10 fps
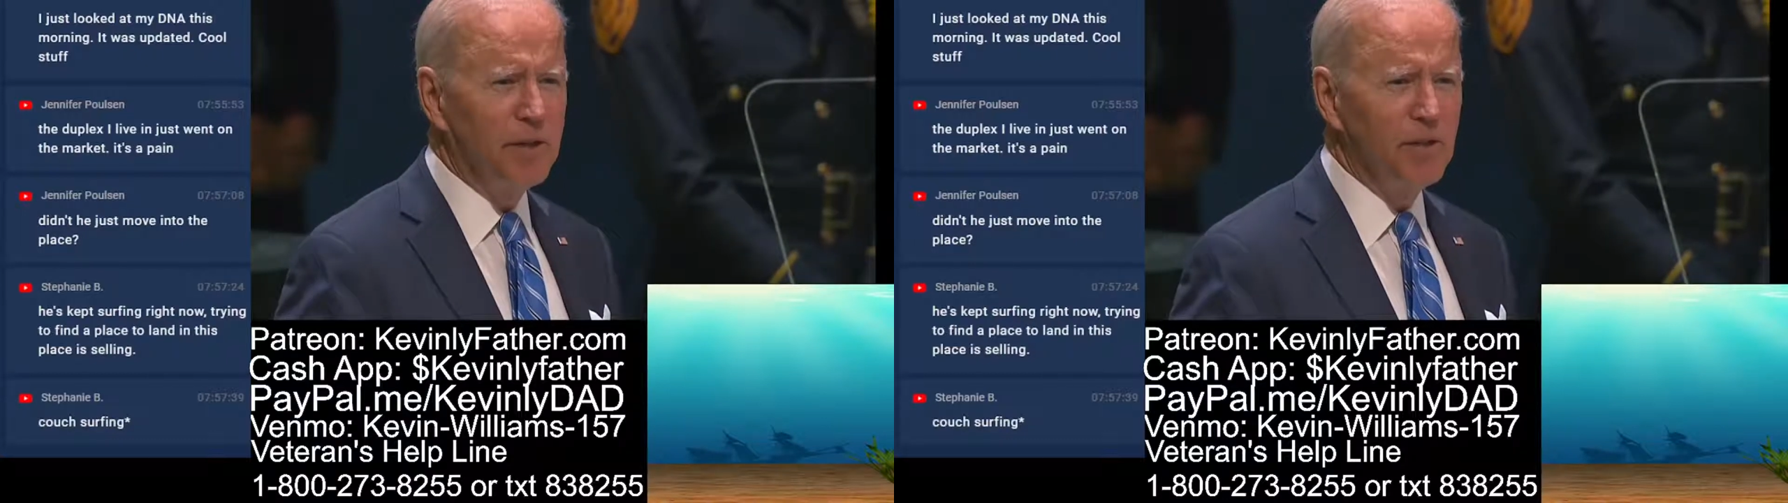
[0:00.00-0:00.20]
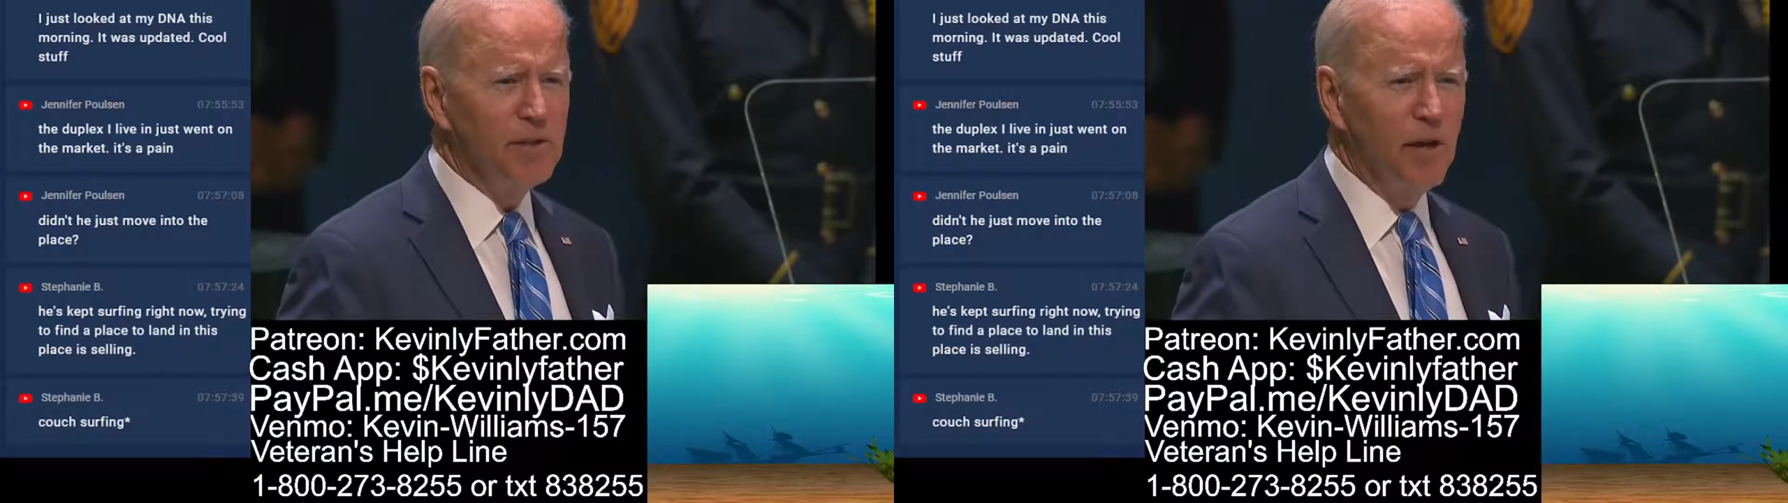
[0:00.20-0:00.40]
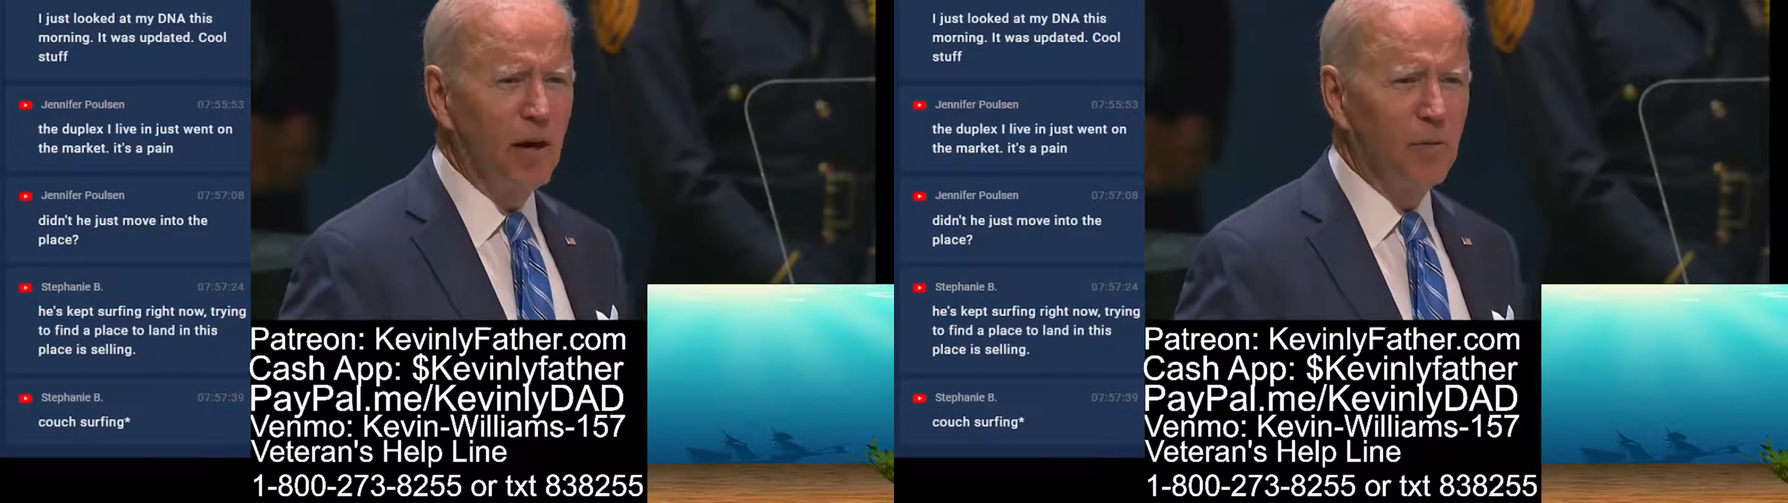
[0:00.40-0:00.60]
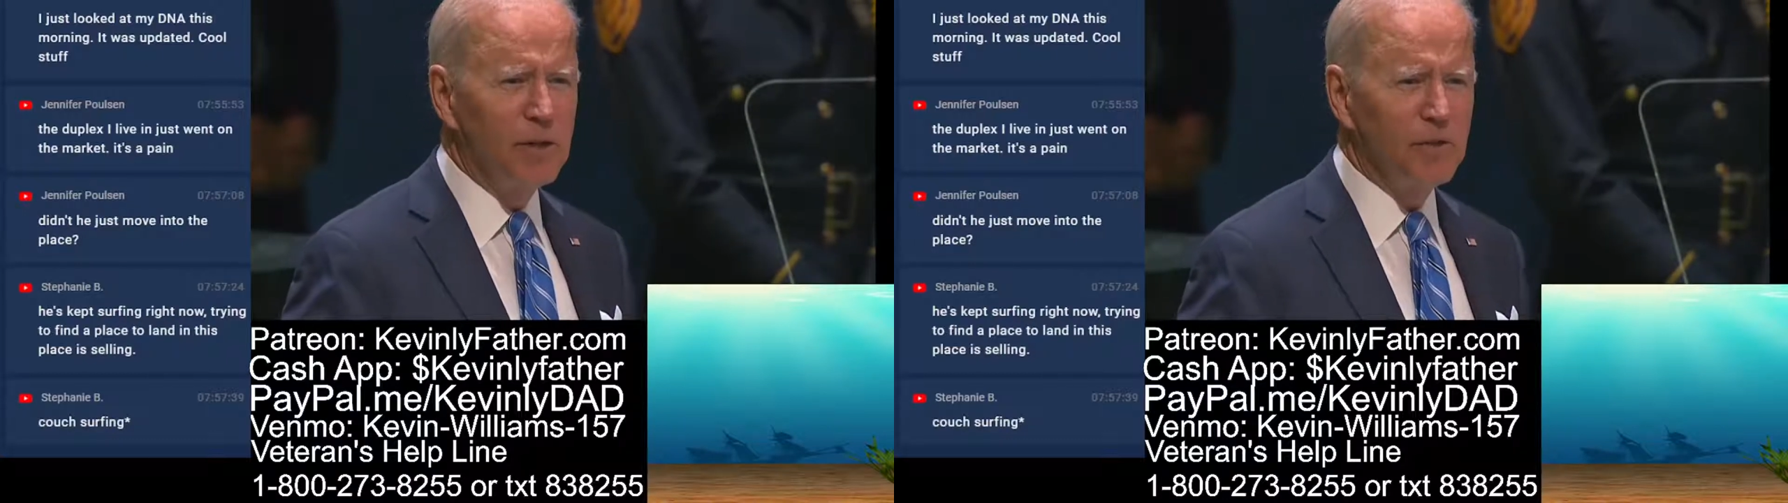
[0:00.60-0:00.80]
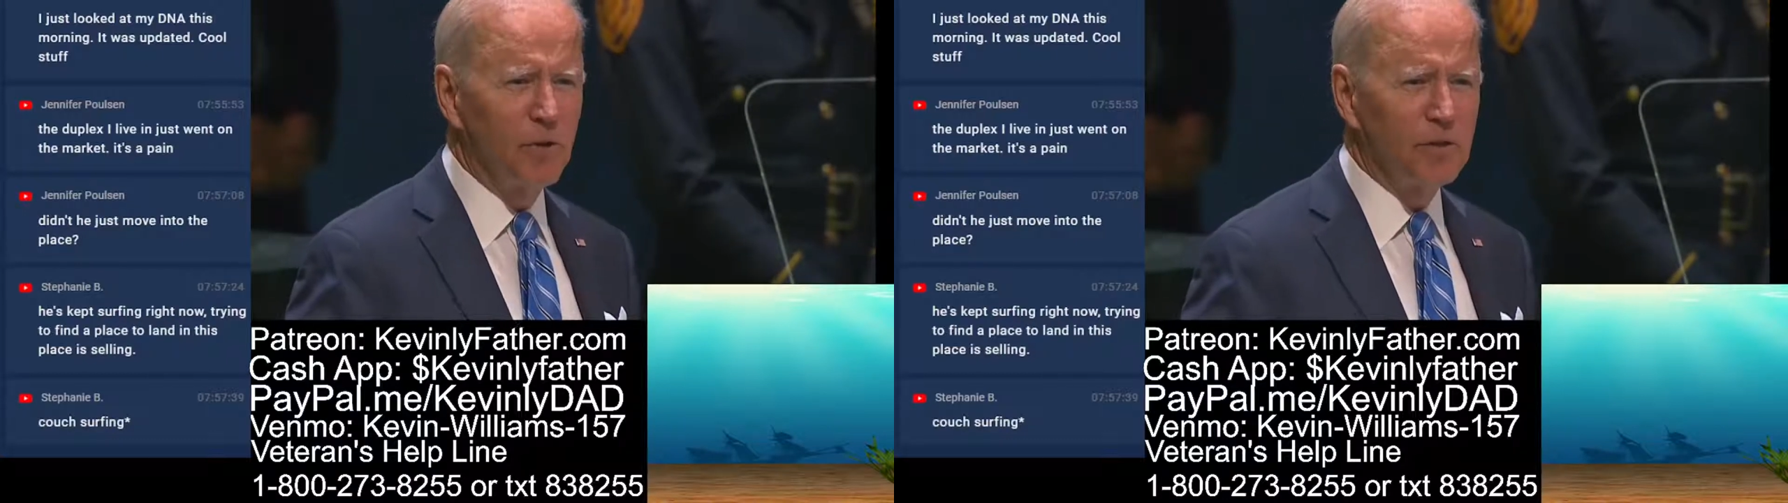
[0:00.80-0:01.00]
using our
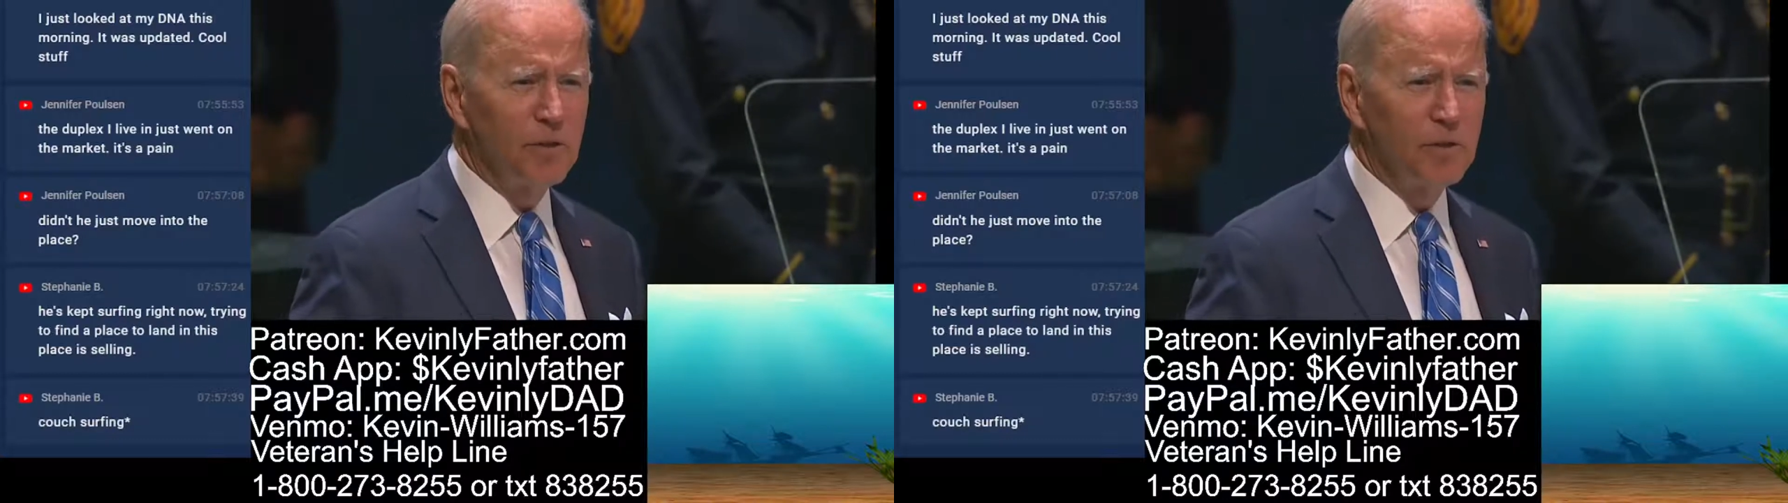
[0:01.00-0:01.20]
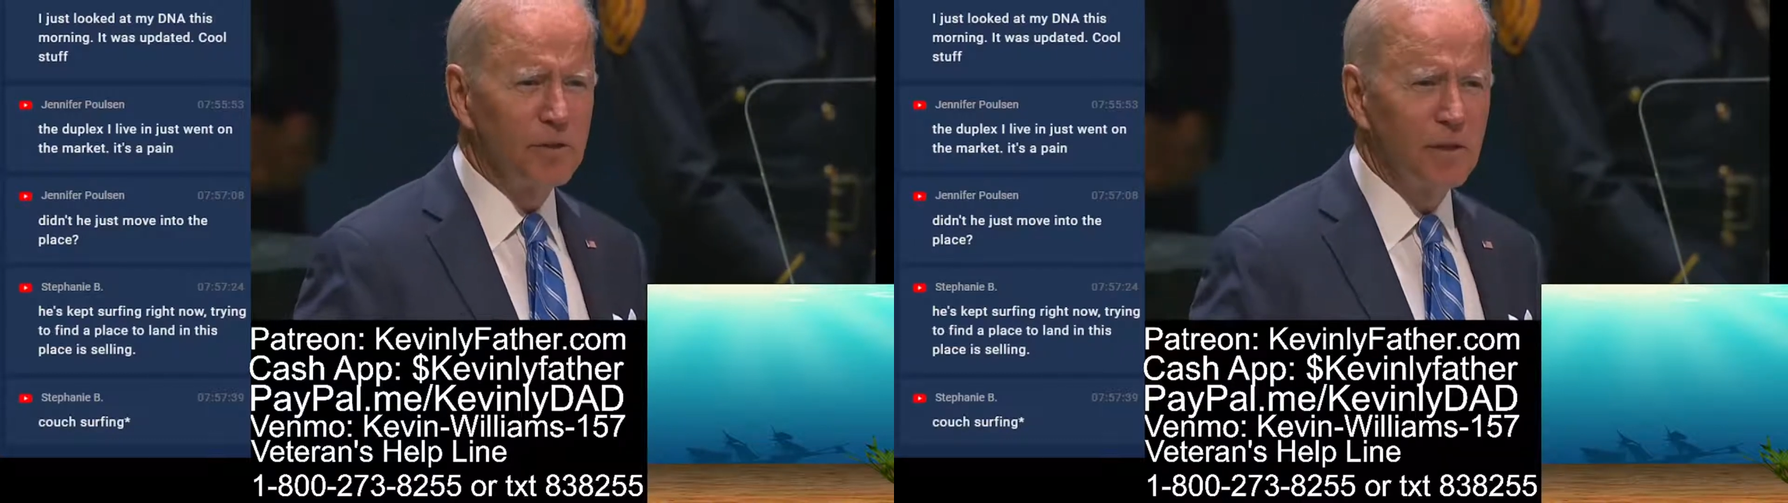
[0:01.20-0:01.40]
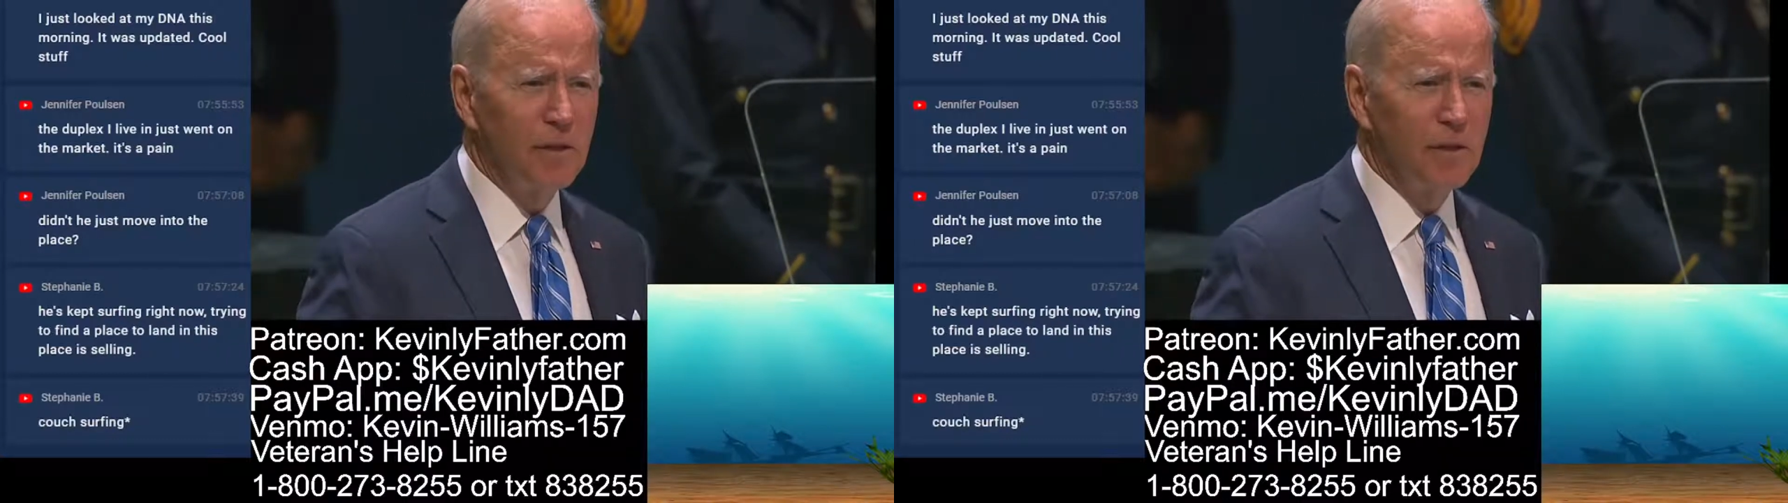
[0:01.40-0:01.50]
resources